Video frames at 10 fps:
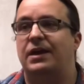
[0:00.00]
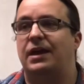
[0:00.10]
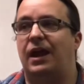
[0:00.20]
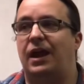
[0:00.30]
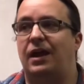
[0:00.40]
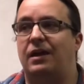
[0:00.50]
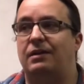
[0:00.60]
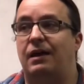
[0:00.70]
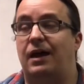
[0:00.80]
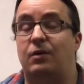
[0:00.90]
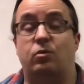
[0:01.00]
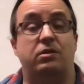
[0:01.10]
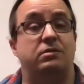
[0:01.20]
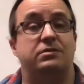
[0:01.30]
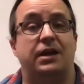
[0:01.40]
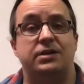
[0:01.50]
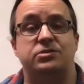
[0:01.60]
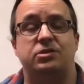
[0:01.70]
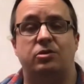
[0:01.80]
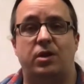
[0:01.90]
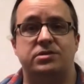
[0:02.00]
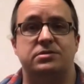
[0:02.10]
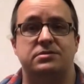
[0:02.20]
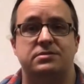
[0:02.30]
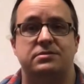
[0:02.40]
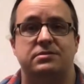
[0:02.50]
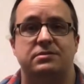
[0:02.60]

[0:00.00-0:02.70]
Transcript: and I will answer your questions.